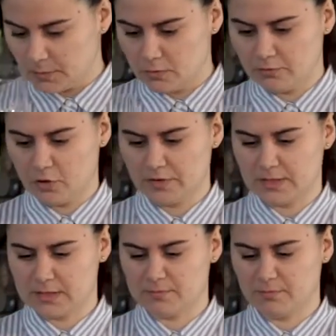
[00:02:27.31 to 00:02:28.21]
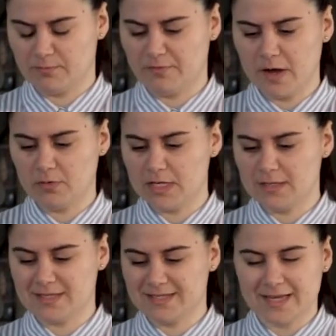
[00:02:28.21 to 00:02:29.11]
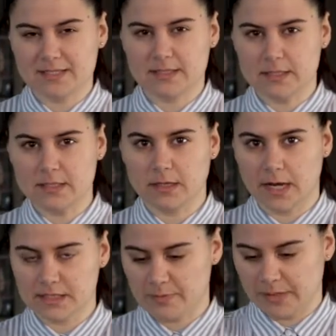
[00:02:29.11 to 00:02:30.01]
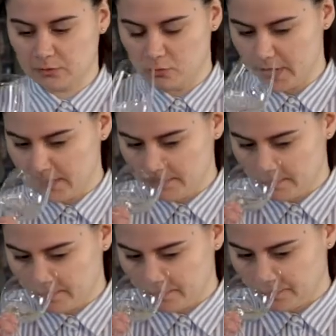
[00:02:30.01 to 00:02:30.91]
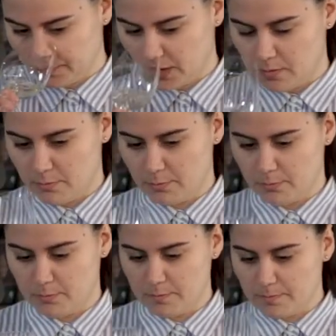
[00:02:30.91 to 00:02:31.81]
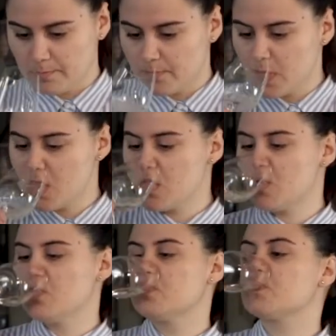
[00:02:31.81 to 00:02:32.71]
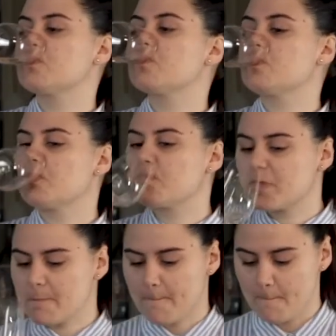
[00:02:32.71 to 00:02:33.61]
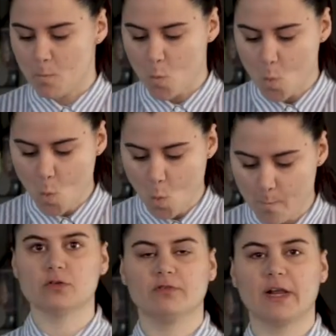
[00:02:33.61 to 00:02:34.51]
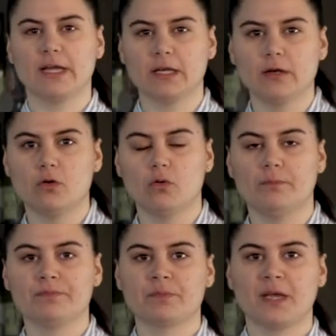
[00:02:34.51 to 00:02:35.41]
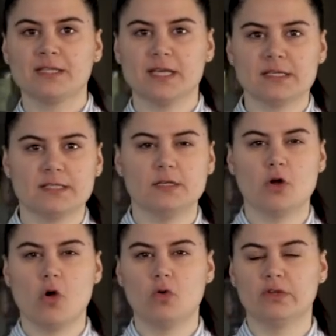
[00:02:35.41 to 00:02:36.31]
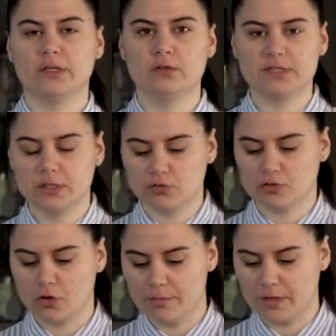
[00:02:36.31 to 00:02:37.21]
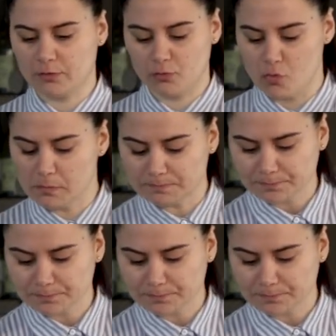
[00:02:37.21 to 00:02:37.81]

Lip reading: You've got this very zesty aspect to it. I mean, it's just like super vibrant. You've got all these hints of like little zesty note and the citrus coming through.